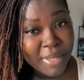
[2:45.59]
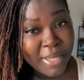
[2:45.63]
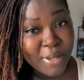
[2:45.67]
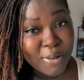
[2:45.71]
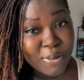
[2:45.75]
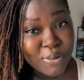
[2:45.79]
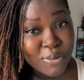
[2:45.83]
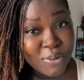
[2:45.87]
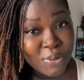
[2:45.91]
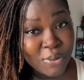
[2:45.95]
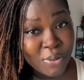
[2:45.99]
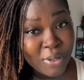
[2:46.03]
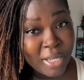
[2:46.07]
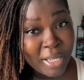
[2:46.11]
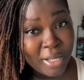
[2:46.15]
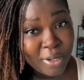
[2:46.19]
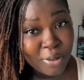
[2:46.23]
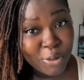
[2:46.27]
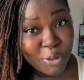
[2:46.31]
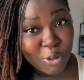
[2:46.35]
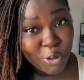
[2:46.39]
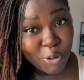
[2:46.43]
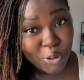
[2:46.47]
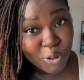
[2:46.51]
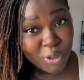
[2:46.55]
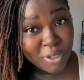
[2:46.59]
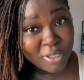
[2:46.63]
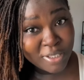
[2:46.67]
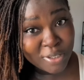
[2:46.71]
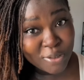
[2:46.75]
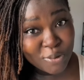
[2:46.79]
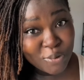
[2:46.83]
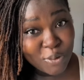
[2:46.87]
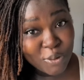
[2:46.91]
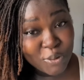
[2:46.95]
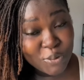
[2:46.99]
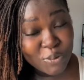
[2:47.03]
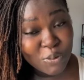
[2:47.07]
Else your locks is
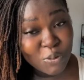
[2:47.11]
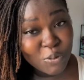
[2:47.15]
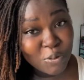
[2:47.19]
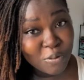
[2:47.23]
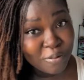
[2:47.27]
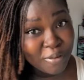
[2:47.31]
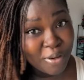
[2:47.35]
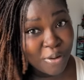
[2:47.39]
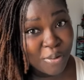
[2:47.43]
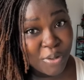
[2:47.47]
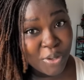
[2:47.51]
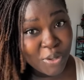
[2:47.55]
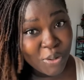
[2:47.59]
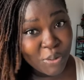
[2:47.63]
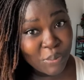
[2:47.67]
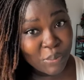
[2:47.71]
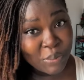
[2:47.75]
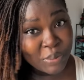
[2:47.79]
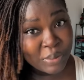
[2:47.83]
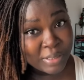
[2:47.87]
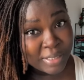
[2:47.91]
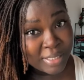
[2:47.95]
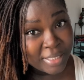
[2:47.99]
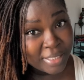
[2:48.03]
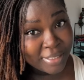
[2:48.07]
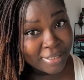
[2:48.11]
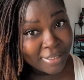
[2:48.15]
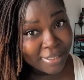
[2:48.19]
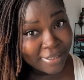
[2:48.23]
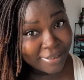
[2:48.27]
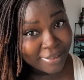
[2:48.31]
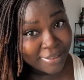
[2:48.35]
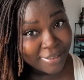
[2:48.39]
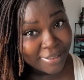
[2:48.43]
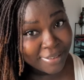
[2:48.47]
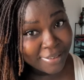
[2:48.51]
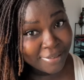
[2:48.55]
going to look very inconsistent.